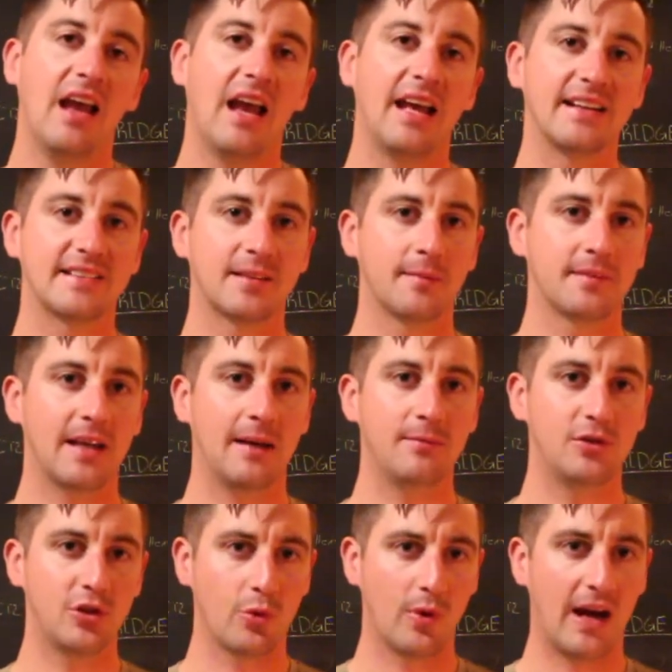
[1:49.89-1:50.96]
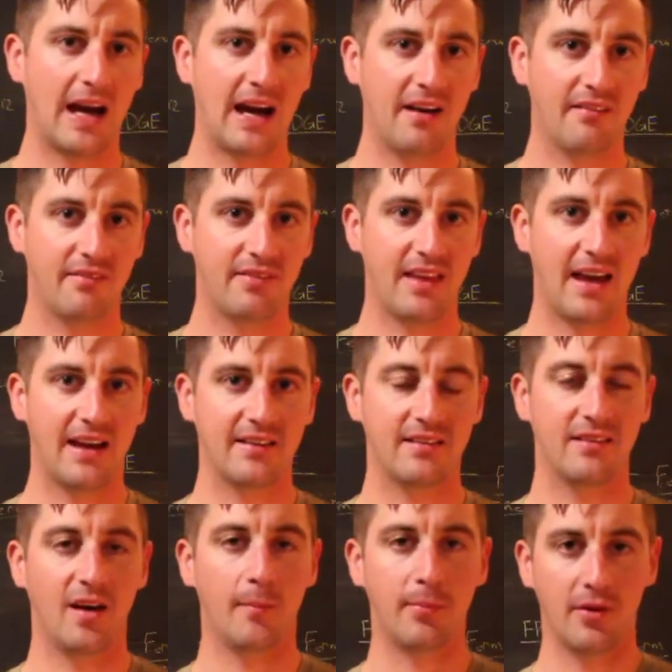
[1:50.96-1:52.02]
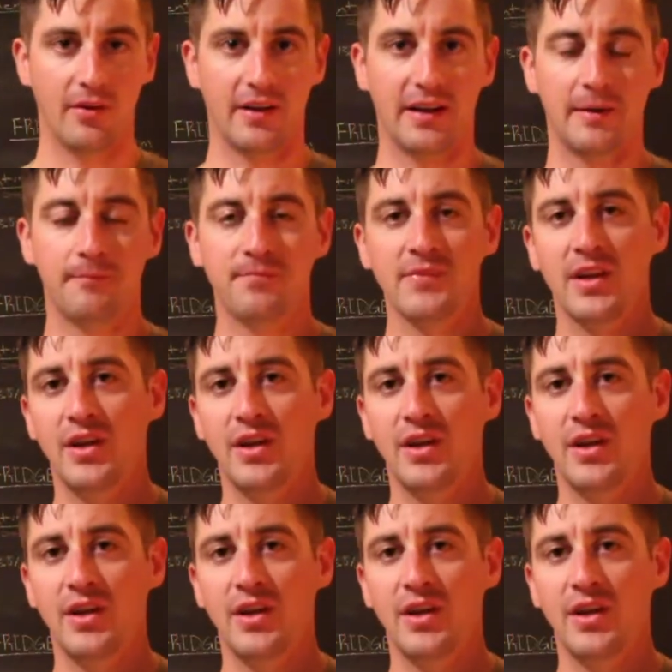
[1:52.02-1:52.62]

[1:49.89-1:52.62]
and sometimes you don't have that ability.